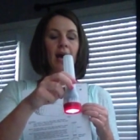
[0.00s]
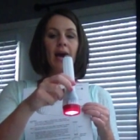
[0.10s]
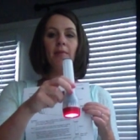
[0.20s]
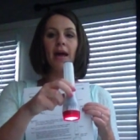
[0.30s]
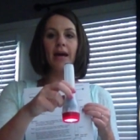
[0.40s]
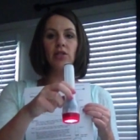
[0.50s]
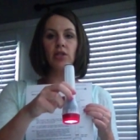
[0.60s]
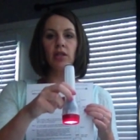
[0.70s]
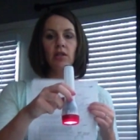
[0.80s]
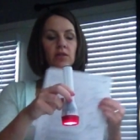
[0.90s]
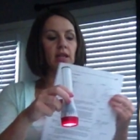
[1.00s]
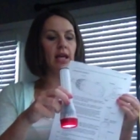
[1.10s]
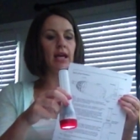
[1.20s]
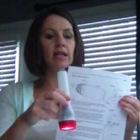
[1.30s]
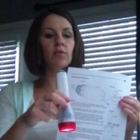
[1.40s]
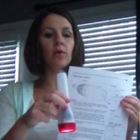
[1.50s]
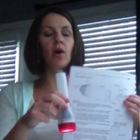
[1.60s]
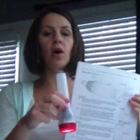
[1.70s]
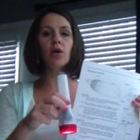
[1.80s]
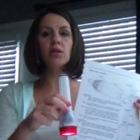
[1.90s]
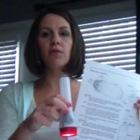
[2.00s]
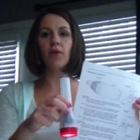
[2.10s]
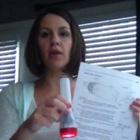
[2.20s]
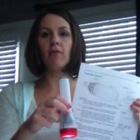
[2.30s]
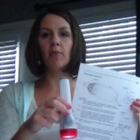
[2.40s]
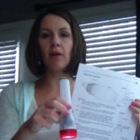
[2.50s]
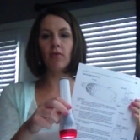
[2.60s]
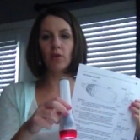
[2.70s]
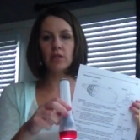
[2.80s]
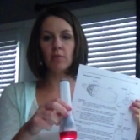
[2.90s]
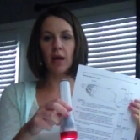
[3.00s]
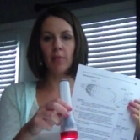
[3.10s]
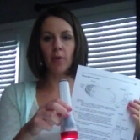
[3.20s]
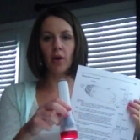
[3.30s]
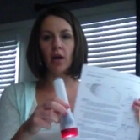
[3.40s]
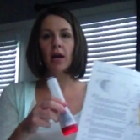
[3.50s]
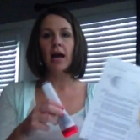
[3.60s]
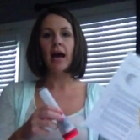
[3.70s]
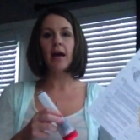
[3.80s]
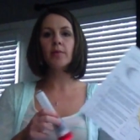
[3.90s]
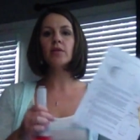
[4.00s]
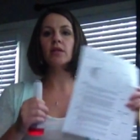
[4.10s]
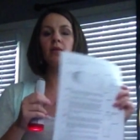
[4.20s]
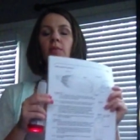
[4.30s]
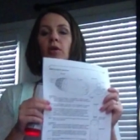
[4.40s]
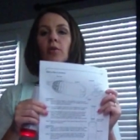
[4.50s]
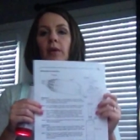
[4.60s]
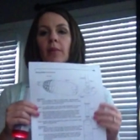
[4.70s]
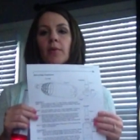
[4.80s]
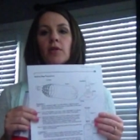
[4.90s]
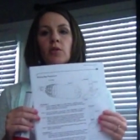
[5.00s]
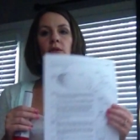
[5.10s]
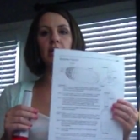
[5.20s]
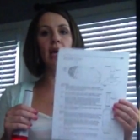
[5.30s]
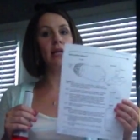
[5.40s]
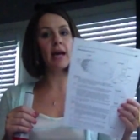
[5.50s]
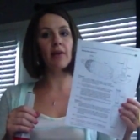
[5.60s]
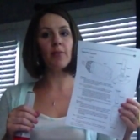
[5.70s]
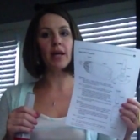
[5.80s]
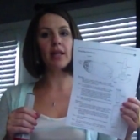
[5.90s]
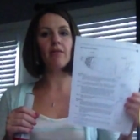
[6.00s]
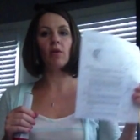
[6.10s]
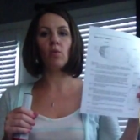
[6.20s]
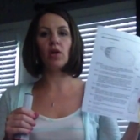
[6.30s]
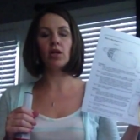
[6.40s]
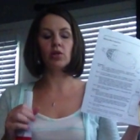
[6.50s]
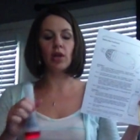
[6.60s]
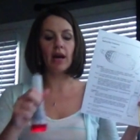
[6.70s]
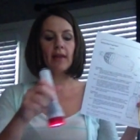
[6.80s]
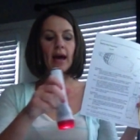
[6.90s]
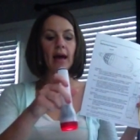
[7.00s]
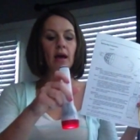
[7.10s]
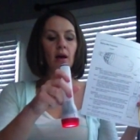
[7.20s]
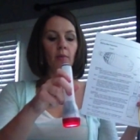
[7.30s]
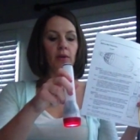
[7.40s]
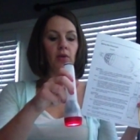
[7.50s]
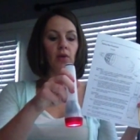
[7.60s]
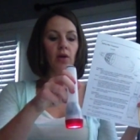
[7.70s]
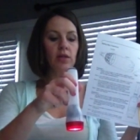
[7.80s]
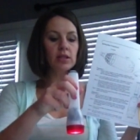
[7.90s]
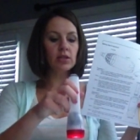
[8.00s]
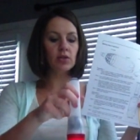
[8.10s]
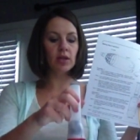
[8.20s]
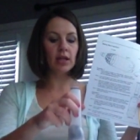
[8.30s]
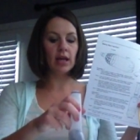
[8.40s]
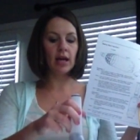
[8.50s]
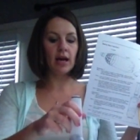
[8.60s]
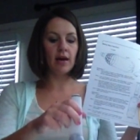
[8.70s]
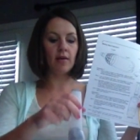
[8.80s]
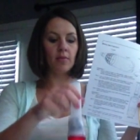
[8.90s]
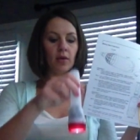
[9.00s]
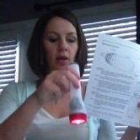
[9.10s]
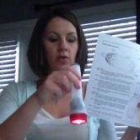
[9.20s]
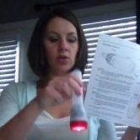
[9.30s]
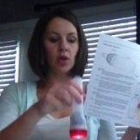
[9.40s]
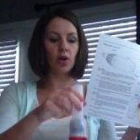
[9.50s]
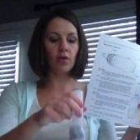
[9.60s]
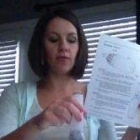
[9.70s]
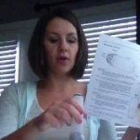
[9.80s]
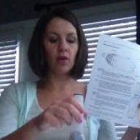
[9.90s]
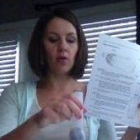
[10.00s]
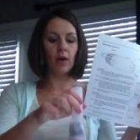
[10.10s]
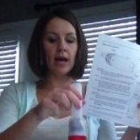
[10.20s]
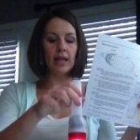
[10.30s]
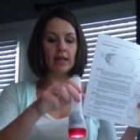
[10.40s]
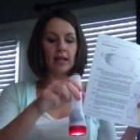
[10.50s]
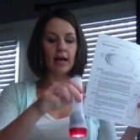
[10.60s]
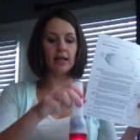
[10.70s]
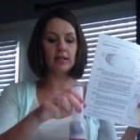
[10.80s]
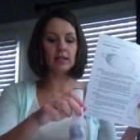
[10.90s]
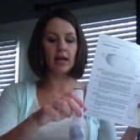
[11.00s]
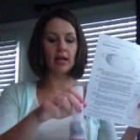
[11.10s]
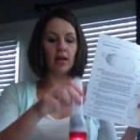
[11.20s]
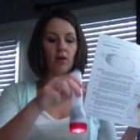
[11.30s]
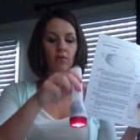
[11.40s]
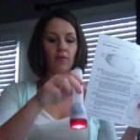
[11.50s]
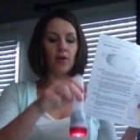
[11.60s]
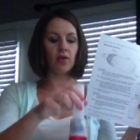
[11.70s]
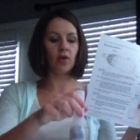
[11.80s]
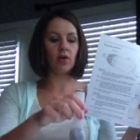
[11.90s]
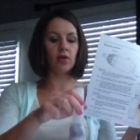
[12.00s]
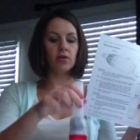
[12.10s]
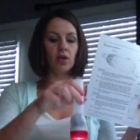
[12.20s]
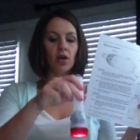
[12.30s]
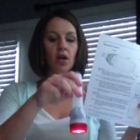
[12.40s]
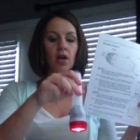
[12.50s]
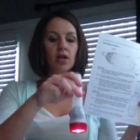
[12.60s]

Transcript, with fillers: I'm actually using it, calls for 11 by 14 paper. I'm using computer paper, so it's 8.5 by 11. We're going to try that. But you'll notice as you get it um, closer or further away, the lines kind of go further or closer.